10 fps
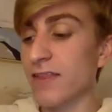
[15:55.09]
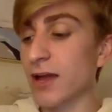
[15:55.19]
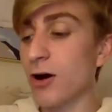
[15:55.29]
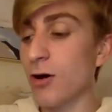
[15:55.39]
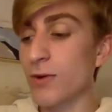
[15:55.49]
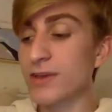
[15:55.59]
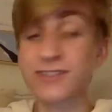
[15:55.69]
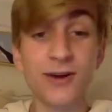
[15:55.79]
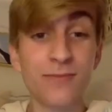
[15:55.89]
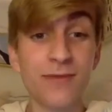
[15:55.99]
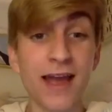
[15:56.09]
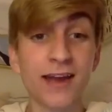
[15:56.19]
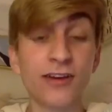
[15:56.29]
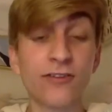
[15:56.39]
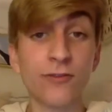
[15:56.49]
they always come
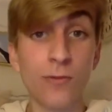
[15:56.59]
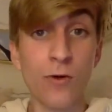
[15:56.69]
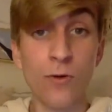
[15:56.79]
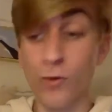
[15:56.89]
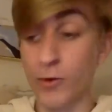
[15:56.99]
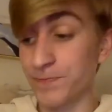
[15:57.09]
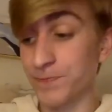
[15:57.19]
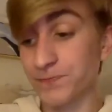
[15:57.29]
back for more.